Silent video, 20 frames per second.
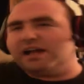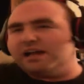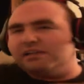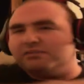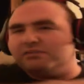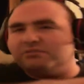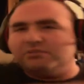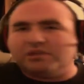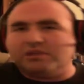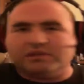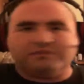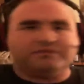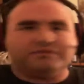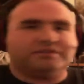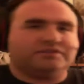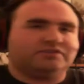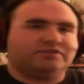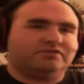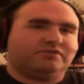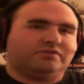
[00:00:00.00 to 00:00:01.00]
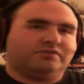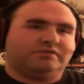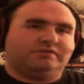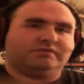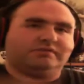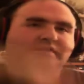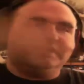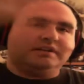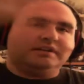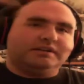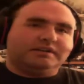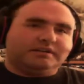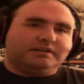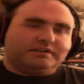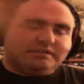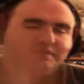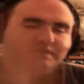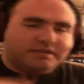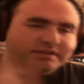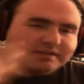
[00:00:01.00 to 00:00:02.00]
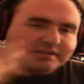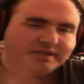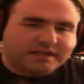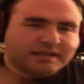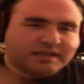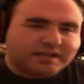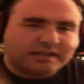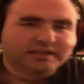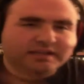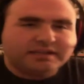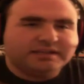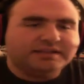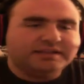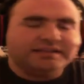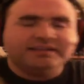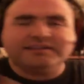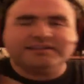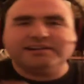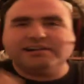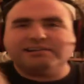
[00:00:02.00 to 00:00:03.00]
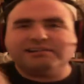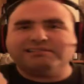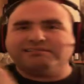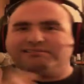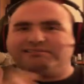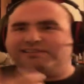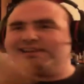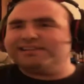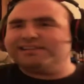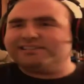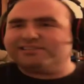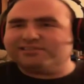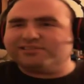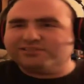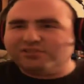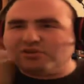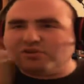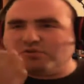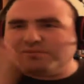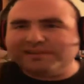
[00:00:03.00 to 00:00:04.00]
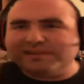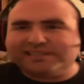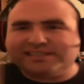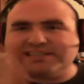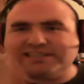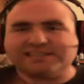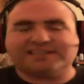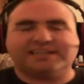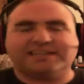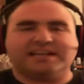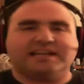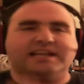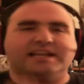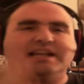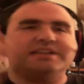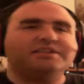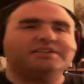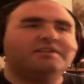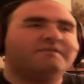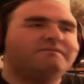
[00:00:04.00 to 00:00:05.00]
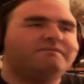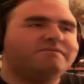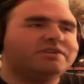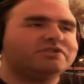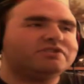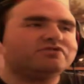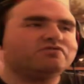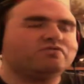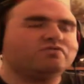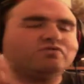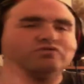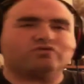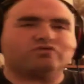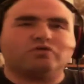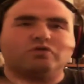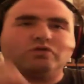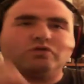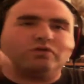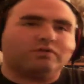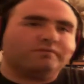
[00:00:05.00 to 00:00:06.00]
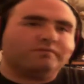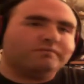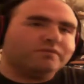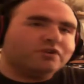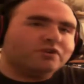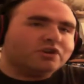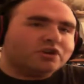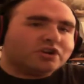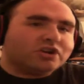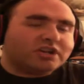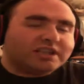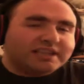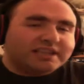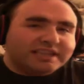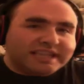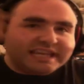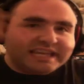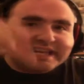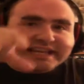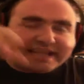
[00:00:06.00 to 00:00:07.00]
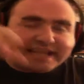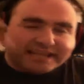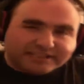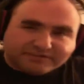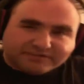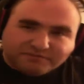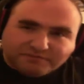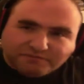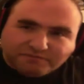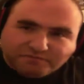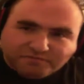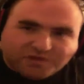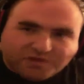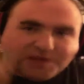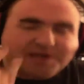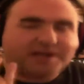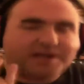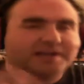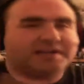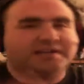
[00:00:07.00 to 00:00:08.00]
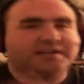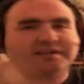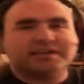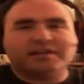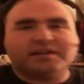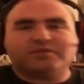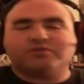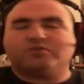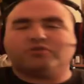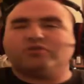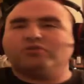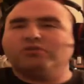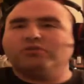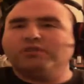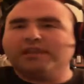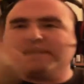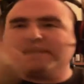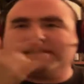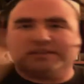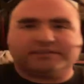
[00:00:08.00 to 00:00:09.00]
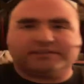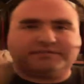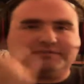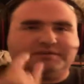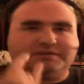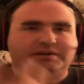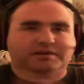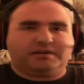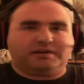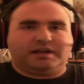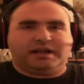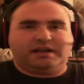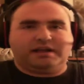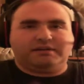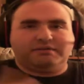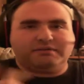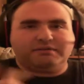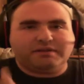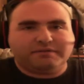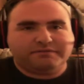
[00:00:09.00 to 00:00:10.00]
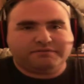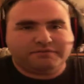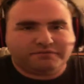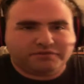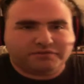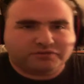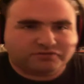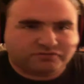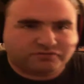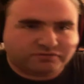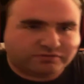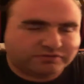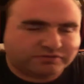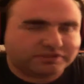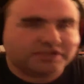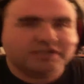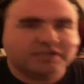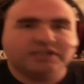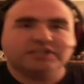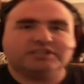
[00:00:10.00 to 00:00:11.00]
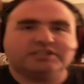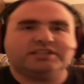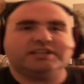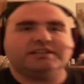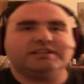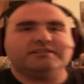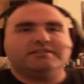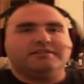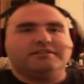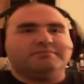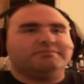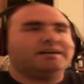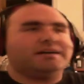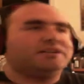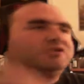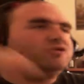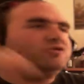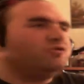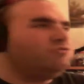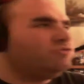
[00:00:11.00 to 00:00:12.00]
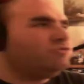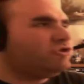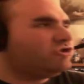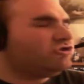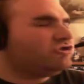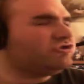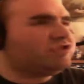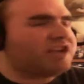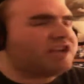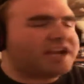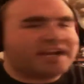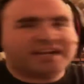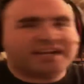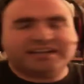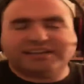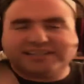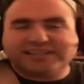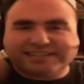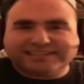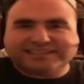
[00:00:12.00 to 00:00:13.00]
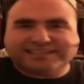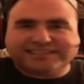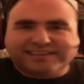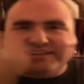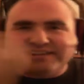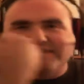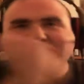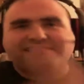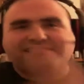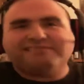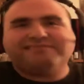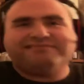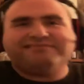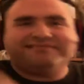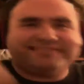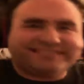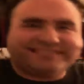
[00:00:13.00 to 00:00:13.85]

I love the song. No, it's so addicting, and the visuals are clean as fuck. They are clean as fuck. I love the visuals. Seeing my dude Stain, let's go.